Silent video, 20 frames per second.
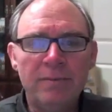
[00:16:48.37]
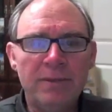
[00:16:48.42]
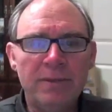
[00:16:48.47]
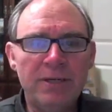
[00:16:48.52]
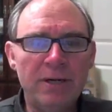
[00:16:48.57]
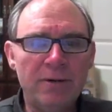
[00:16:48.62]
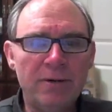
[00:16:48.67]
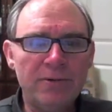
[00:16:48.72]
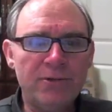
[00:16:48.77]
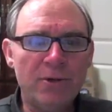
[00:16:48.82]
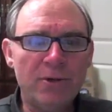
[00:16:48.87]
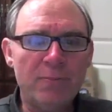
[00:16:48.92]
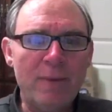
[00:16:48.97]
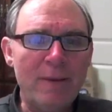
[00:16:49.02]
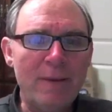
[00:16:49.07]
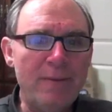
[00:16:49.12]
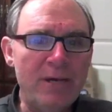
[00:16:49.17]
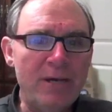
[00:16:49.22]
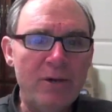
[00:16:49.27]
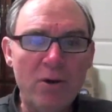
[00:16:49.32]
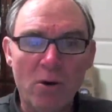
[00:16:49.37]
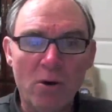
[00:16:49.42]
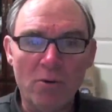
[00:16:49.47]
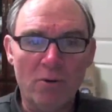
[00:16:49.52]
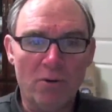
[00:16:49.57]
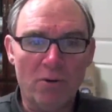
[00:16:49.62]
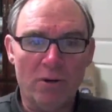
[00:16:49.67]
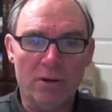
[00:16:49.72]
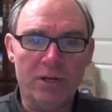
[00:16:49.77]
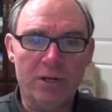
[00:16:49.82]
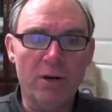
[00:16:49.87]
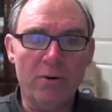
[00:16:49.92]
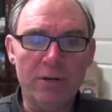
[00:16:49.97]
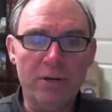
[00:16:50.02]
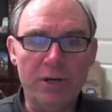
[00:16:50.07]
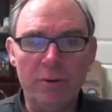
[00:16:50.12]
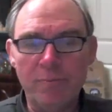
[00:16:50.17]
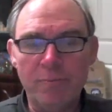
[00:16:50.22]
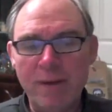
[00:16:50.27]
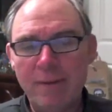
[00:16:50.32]
You know, so maybe you don't, you know,
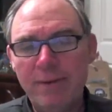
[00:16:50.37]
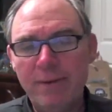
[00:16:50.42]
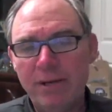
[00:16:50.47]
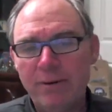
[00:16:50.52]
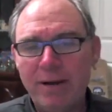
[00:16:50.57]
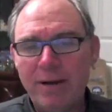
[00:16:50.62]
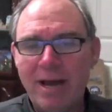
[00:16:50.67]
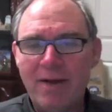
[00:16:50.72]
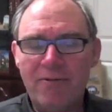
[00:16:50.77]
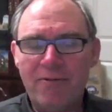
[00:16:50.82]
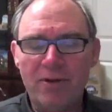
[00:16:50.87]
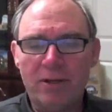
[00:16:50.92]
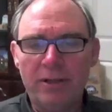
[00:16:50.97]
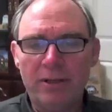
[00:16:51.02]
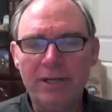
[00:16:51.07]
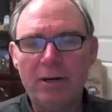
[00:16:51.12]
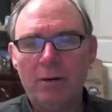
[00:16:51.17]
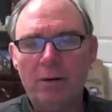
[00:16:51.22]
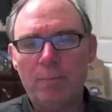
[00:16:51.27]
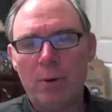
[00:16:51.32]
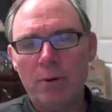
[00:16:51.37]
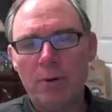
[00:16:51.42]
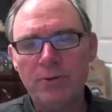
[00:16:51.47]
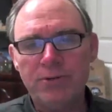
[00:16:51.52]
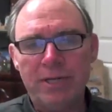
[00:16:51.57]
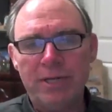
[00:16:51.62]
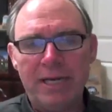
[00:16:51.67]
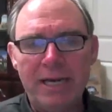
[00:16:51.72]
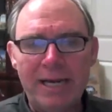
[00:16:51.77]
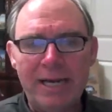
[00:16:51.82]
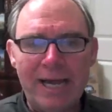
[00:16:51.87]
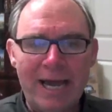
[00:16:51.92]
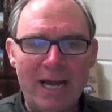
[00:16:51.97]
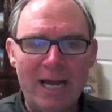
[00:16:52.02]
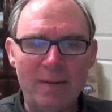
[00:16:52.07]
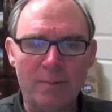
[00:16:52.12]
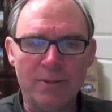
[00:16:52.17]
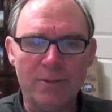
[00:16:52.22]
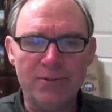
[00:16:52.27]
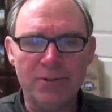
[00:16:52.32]
maybe you ethically are opposed to eating
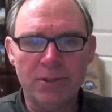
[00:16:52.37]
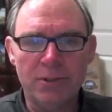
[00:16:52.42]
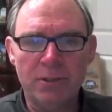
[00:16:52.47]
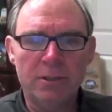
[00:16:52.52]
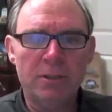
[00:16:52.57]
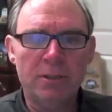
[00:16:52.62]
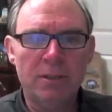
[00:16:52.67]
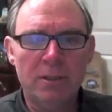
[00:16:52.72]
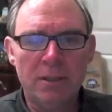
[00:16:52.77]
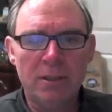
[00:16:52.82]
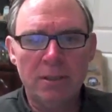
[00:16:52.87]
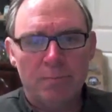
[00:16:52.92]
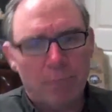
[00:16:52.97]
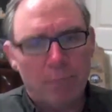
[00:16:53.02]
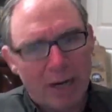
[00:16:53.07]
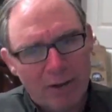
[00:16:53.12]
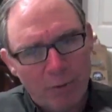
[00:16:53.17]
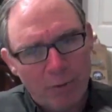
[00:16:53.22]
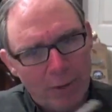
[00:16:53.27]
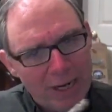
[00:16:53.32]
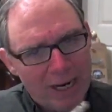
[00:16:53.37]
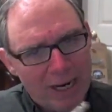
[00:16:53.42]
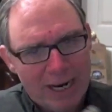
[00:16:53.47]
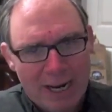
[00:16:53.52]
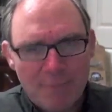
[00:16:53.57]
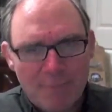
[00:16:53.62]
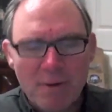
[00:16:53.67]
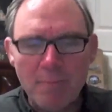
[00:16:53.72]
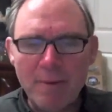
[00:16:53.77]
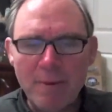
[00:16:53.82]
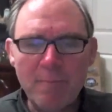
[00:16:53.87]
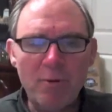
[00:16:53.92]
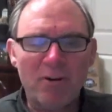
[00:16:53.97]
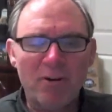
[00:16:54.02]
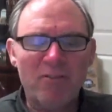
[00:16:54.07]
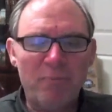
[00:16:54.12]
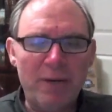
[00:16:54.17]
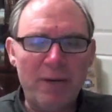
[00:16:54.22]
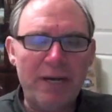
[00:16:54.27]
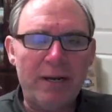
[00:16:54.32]
animals. By the way, I am a
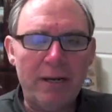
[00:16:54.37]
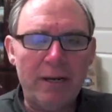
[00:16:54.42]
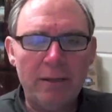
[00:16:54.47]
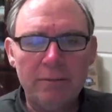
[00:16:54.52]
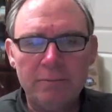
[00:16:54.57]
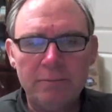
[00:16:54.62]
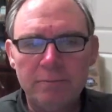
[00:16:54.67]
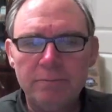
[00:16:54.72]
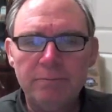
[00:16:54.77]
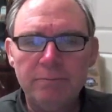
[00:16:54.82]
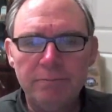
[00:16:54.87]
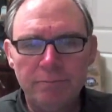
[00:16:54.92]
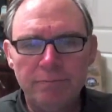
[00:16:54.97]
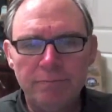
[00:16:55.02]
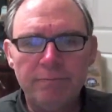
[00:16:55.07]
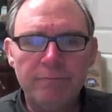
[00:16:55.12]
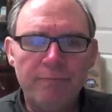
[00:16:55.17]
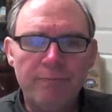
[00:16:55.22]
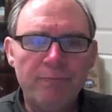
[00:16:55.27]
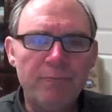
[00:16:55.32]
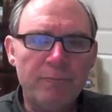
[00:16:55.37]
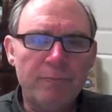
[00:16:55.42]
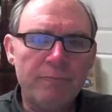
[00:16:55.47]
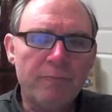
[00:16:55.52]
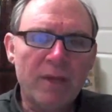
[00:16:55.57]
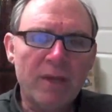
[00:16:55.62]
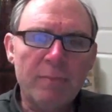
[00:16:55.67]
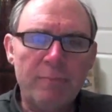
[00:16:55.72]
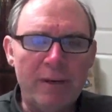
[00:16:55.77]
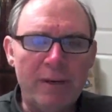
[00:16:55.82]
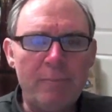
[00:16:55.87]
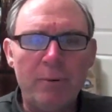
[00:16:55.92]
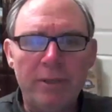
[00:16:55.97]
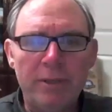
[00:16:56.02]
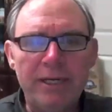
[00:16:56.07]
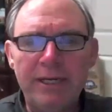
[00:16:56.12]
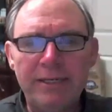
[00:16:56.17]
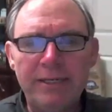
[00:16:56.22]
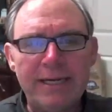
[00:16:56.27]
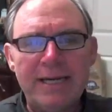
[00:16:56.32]
member of PETA, People
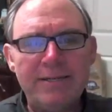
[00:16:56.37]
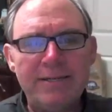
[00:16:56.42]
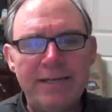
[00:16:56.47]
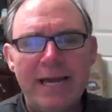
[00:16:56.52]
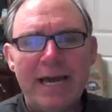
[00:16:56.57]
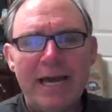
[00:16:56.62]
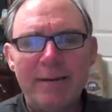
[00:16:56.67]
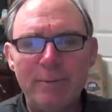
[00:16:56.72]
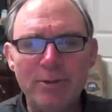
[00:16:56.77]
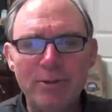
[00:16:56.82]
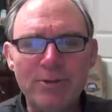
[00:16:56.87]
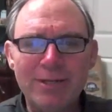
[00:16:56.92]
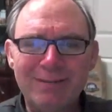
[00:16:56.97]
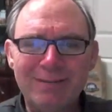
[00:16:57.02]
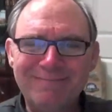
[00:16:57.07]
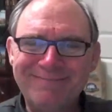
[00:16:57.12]
Eating Tasty Animals.